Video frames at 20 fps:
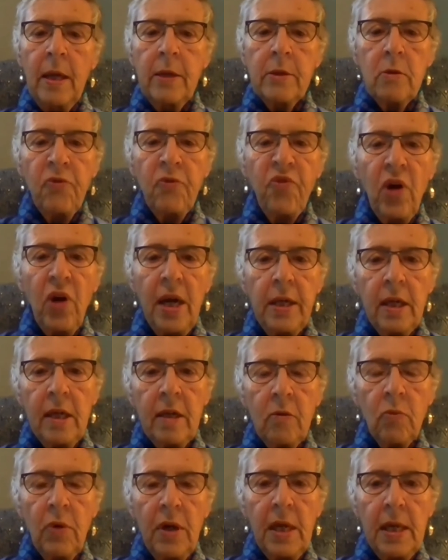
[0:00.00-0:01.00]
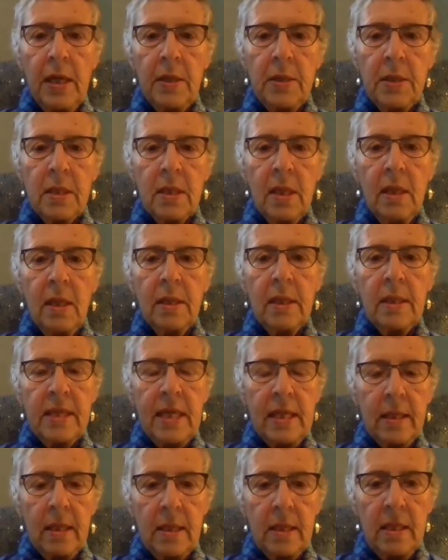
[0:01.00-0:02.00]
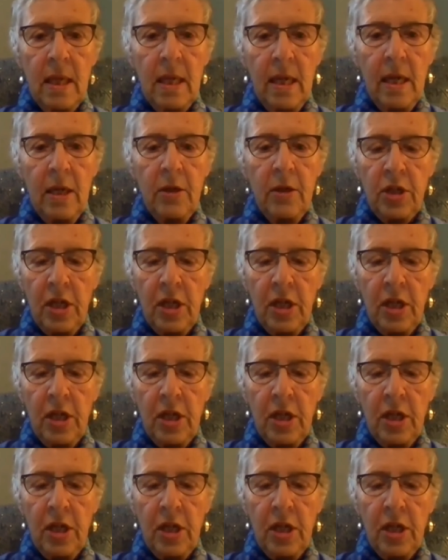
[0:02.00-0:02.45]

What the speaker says: So finding ways to set the stage